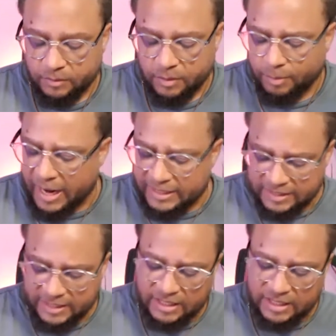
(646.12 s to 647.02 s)
But Isaac
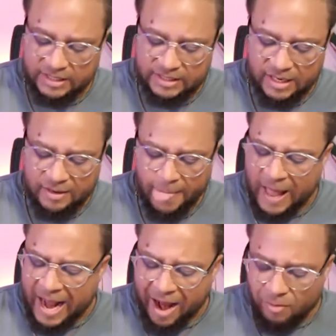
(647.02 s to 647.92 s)
said to his son,
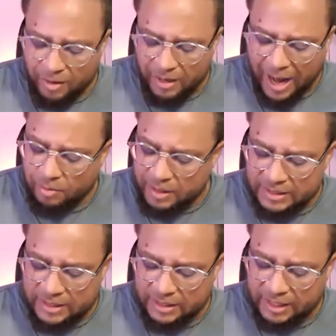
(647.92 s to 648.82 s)
how, how
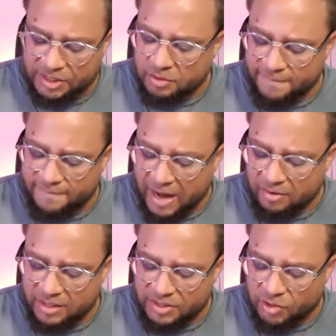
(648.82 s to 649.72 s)
is it that you have
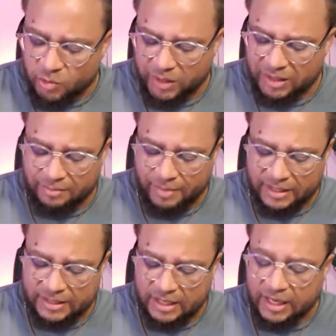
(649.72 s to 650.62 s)
found it so quickly, my
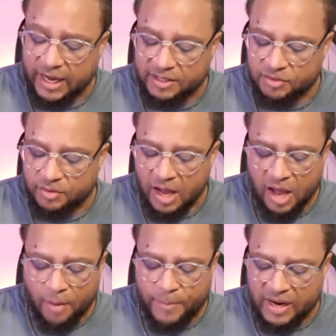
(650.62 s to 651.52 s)
son?" He answered,
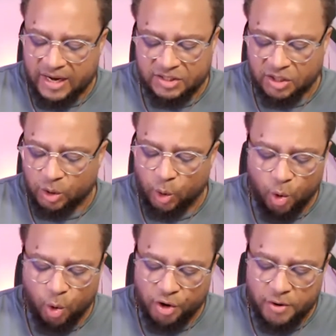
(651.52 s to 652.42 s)
"Because the
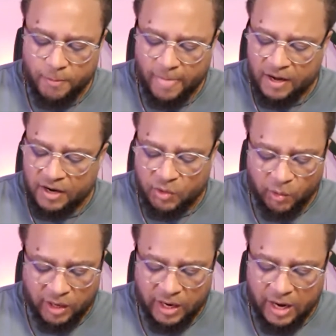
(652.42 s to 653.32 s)
Lord
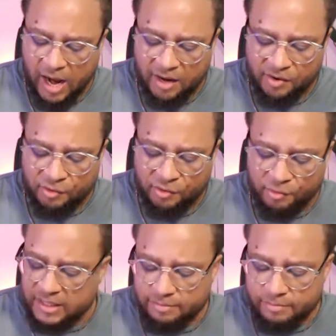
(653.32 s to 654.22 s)
your God
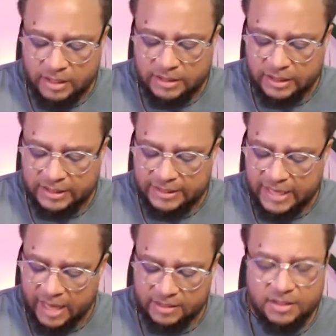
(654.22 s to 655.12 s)
granted me
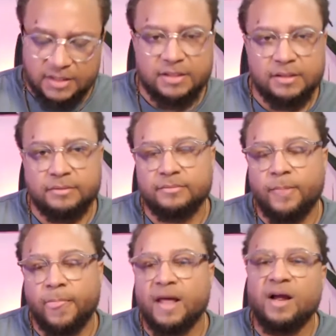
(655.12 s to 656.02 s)
success."
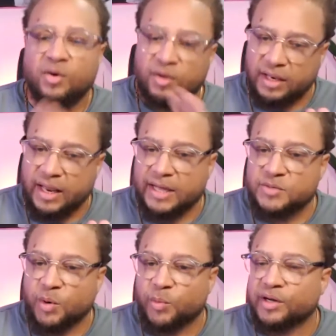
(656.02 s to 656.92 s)
That's
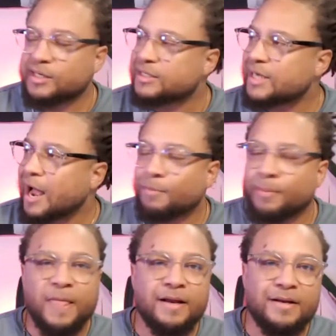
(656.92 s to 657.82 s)
where we're going to stop.
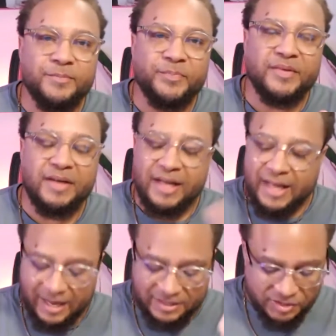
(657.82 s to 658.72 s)

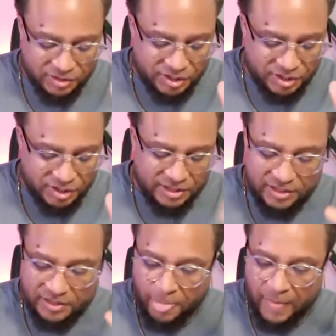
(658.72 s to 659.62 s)
That's
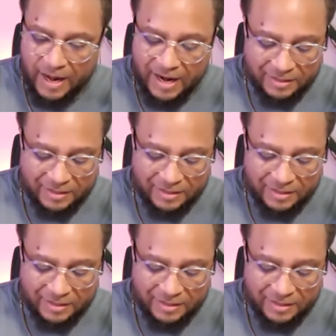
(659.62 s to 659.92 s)
Genesis uh,